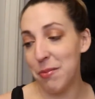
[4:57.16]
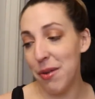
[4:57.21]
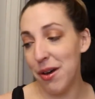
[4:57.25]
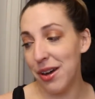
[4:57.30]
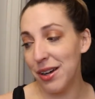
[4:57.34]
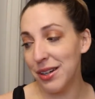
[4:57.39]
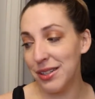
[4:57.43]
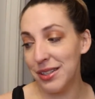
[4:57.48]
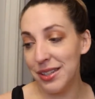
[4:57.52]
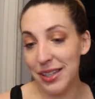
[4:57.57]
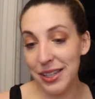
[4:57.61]

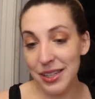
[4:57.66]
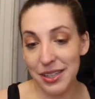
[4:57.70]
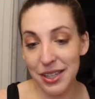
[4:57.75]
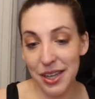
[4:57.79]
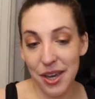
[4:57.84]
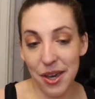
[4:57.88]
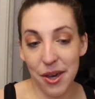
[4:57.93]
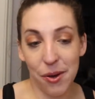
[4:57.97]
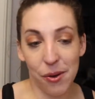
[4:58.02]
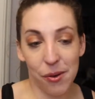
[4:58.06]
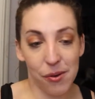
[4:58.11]
box? It's
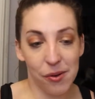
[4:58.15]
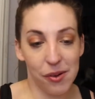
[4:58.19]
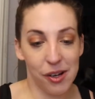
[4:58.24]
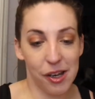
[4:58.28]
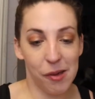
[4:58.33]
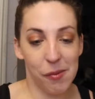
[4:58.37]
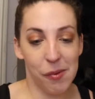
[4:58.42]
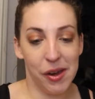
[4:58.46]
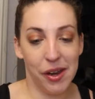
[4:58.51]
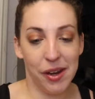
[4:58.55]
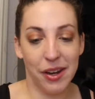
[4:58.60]
cute.
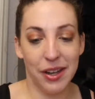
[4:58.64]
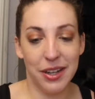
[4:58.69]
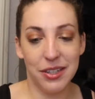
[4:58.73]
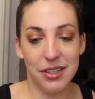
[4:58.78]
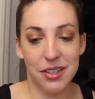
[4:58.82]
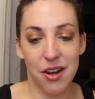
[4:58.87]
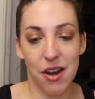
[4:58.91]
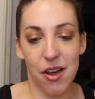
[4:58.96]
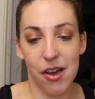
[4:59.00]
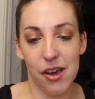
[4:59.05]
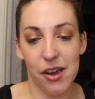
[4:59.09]
I mean,
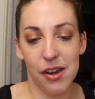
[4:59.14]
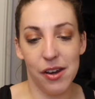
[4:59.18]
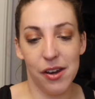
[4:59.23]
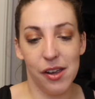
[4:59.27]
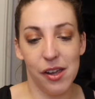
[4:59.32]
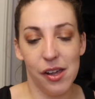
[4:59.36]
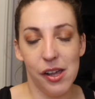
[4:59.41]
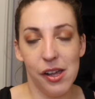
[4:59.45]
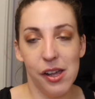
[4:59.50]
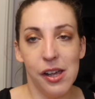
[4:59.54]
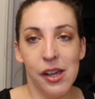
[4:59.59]
it's not
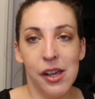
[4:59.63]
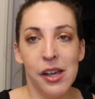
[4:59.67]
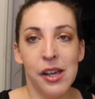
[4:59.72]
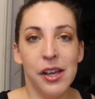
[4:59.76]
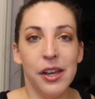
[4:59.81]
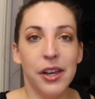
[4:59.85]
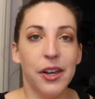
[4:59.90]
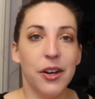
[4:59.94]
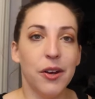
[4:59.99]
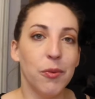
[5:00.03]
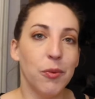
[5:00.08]

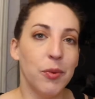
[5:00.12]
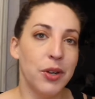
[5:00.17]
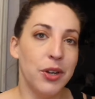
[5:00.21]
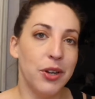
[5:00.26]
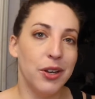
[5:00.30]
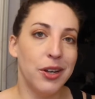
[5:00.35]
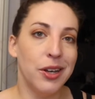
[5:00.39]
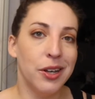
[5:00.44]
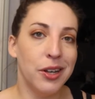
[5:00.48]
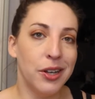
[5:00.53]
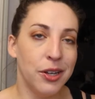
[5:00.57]
you know, when
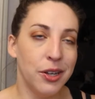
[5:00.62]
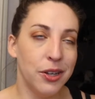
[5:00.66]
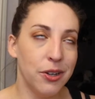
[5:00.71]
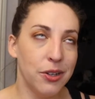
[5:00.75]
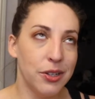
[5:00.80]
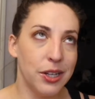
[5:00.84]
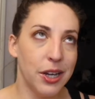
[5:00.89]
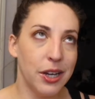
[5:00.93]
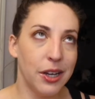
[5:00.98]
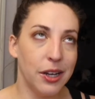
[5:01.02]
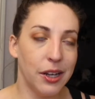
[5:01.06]

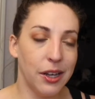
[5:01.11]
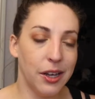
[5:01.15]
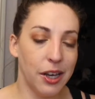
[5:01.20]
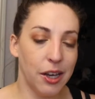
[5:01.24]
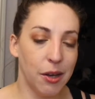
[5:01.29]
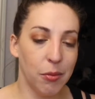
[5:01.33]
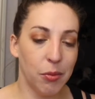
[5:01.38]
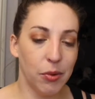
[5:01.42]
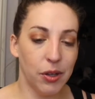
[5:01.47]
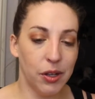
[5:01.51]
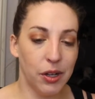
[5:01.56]
you're taking a
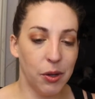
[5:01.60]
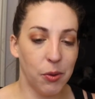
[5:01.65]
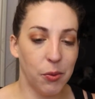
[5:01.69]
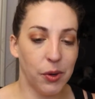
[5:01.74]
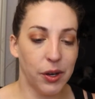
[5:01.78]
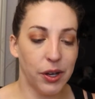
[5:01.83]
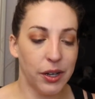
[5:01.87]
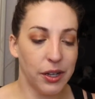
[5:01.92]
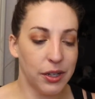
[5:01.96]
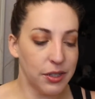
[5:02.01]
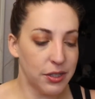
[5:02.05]
gamble
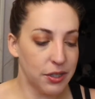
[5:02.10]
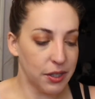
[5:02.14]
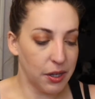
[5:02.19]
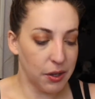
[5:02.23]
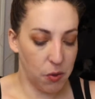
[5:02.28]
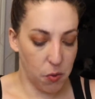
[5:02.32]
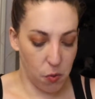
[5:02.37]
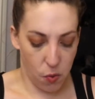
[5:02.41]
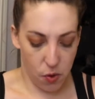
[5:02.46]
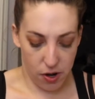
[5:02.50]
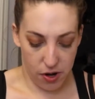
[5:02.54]
anyway, it's
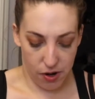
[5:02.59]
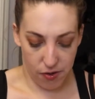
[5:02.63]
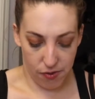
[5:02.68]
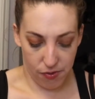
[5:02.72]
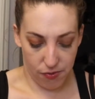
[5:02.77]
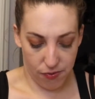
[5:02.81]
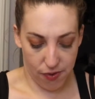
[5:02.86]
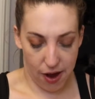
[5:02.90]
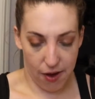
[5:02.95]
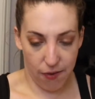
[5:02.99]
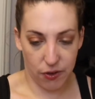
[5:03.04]
like one of
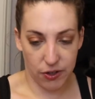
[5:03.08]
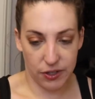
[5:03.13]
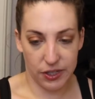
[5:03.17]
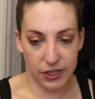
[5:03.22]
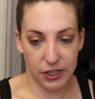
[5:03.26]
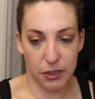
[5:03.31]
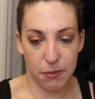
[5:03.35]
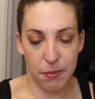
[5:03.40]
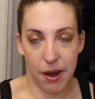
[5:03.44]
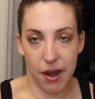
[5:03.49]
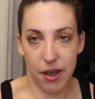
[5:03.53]
5 or
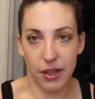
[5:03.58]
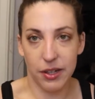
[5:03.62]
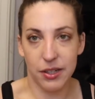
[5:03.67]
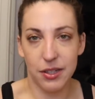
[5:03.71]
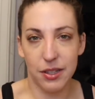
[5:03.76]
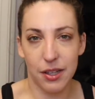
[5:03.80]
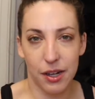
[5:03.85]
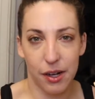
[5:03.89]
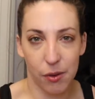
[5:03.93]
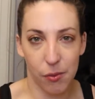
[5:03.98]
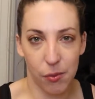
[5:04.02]
6 palettes
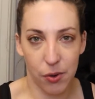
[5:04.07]
that I